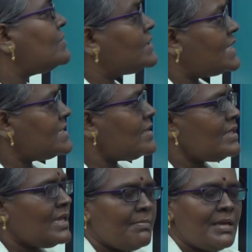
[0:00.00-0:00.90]
These are
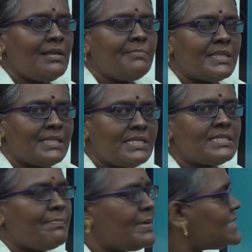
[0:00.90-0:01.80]
the chemical methods.
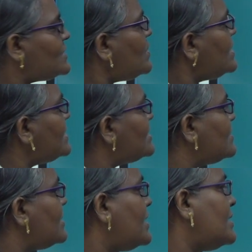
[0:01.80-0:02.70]
The best one is
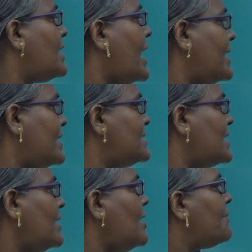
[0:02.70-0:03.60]

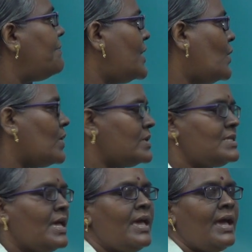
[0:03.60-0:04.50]
hydrazine, because
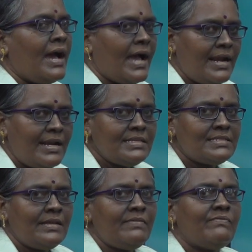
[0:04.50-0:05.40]

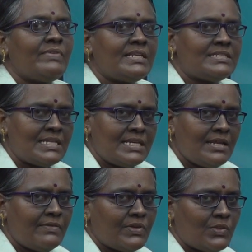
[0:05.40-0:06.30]
hydrazine when
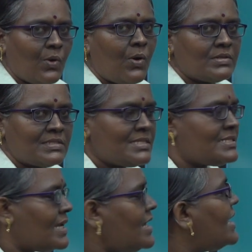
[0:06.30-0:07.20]
treated with
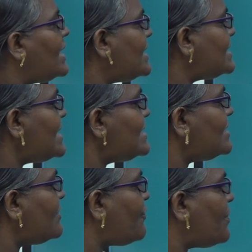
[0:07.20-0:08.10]
oxygen, it results
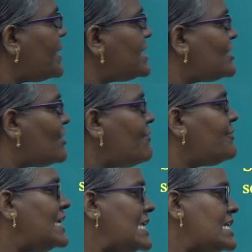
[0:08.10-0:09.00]
in the formation of
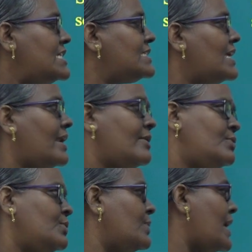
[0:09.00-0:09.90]
inert
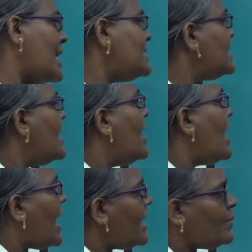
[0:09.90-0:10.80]
N2 gas
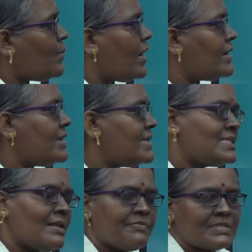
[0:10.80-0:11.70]
and water
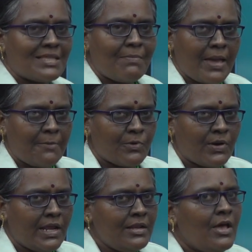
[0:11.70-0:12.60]
itself is the
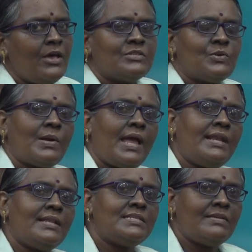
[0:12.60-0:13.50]
byproduct. So,
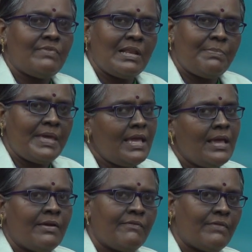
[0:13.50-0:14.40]
nitrogen will be
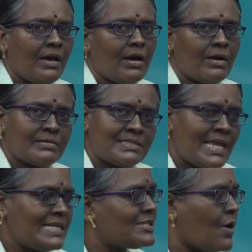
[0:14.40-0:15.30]

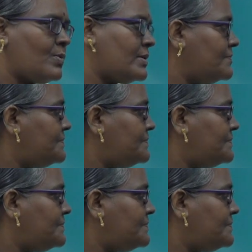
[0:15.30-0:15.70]
sent out.